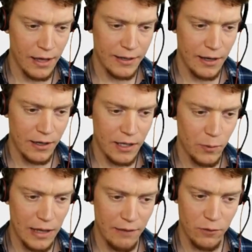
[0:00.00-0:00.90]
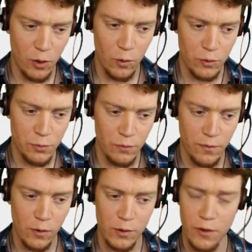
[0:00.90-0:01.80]
Down here we have goals,
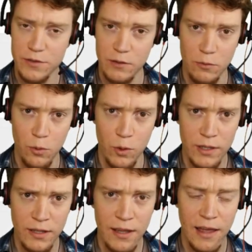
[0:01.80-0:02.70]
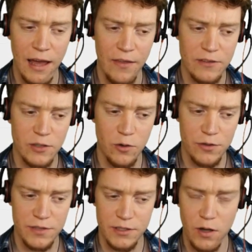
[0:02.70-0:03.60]
portfolios, and reporting. That's
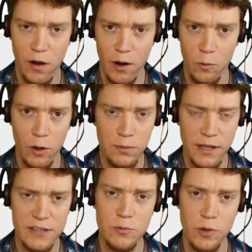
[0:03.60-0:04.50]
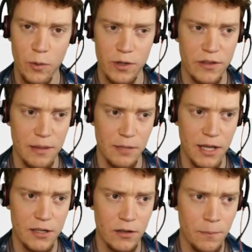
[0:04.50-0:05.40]
across the entire workplace. We'll go into them
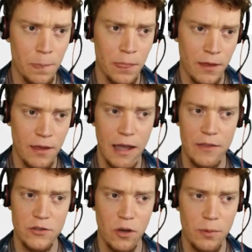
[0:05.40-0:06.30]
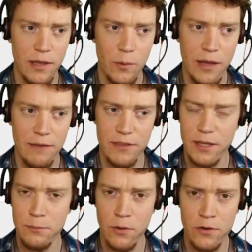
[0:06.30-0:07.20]
later. At the top here we have the
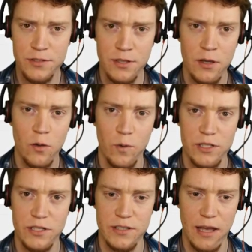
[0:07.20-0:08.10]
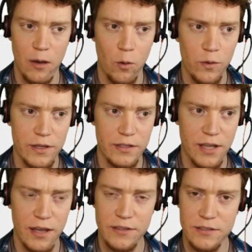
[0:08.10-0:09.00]
inbox, which is all the
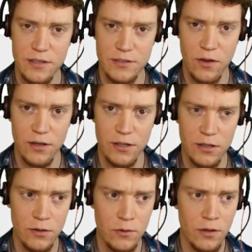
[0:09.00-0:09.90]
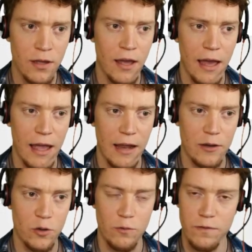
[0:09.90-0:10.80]
tasks assigned to you
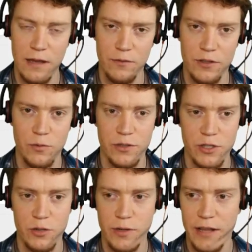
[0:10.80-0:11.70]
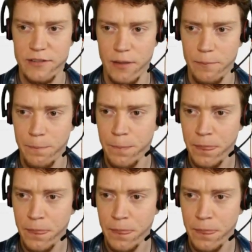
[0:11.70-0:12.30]
and your favorites once you create some.